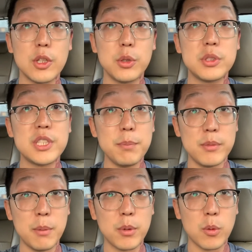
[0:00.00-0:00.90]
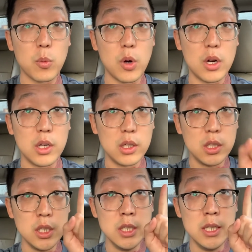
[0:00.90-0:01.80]
tip number
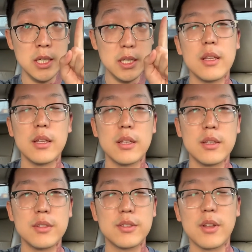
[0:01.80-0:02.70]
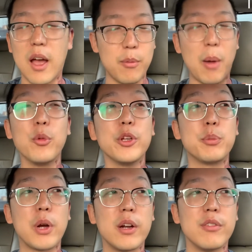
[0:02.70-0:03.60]
1 is, I'm really
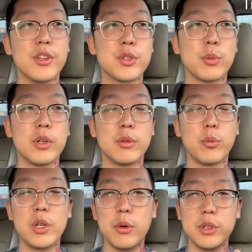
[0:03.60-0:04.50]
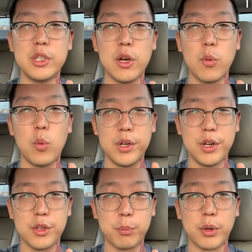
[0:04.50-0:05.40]
proud of this one. We only know one
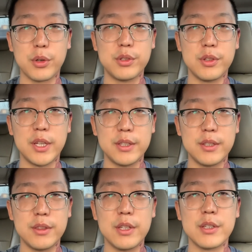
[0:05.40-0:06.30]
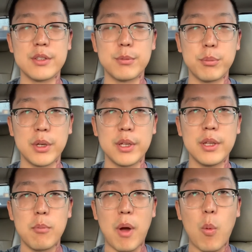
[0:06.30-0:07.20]
other person that did this, but
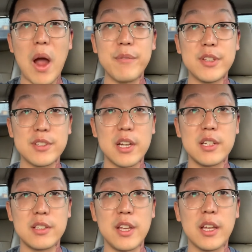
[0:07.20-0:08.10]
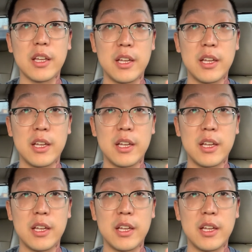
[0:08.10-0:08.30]
my wife decided to take an